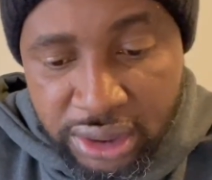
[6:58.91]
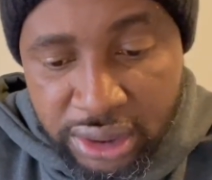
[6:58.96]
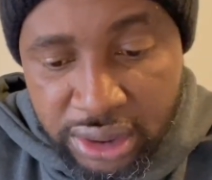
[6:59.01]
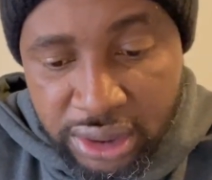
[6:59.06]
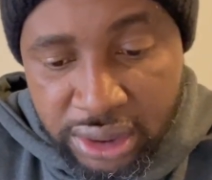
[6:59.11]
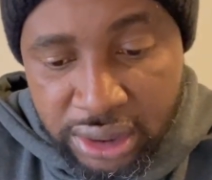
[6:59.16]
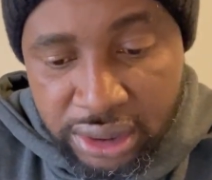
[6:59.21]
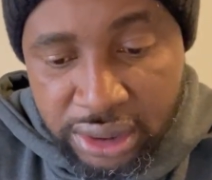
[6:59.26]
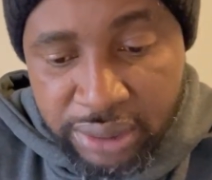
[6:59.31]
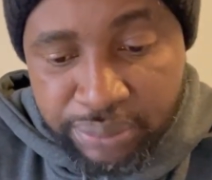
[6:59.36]

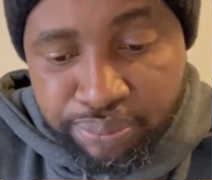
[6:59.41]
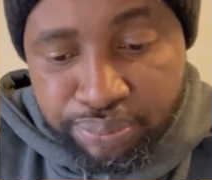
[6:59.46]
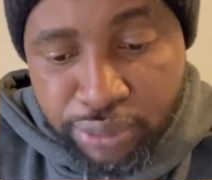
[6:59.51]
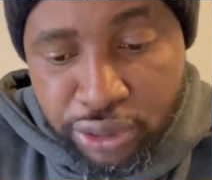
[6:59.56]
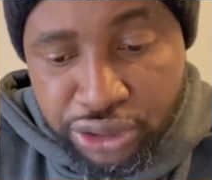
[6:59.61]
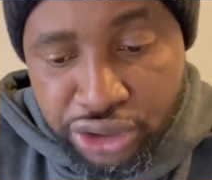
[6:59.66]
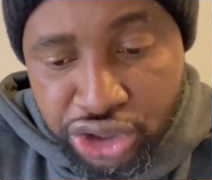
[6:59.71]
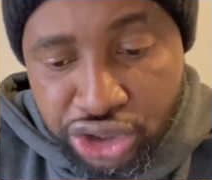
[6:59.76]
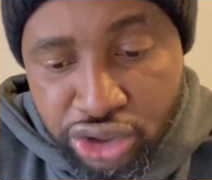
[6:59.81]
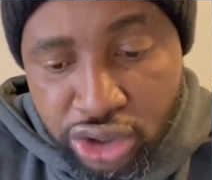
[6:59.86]
the
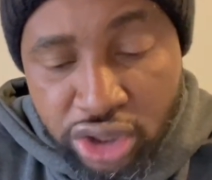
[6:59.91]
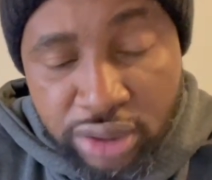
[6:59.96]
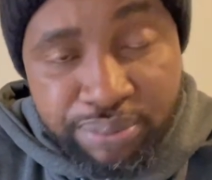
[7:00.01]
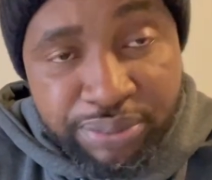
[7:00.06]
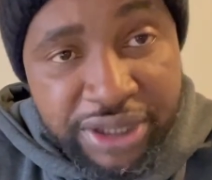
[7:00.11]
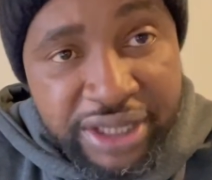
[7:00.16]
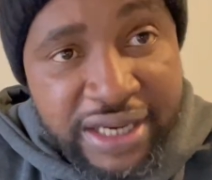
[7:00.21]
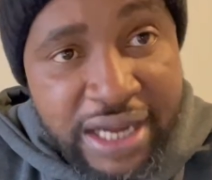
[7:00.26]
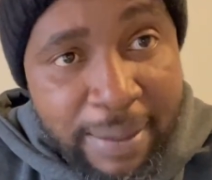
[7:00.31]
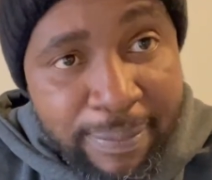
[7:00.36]
position
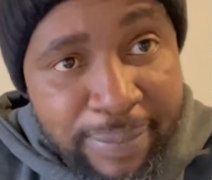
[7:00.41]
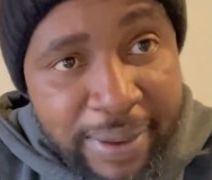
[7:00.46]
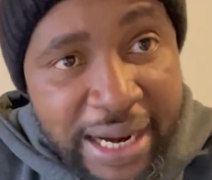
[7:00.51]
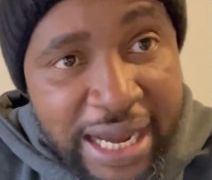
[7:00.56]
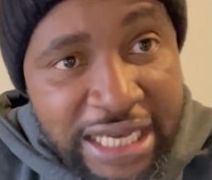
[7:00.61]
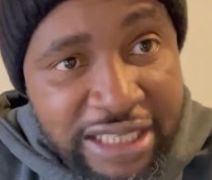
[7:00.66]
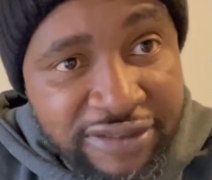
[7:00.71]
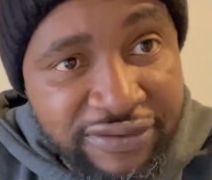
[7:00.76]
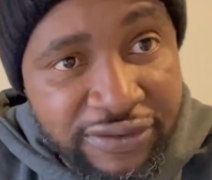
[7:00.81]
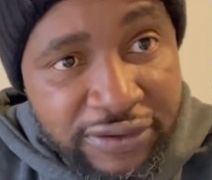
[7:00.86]
being
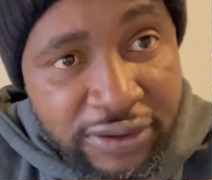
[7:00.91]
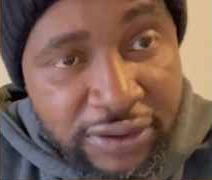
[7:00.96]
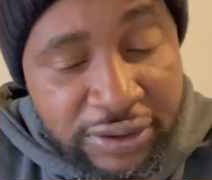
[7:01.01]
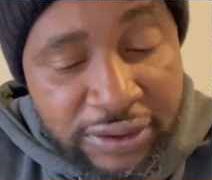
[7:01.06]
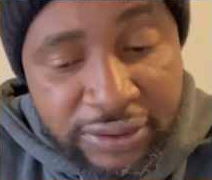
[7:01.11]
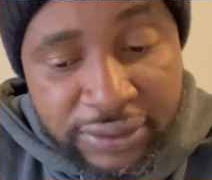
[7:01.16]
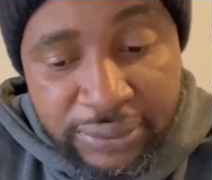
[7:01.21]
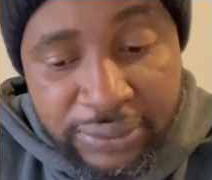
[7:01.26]
applied for,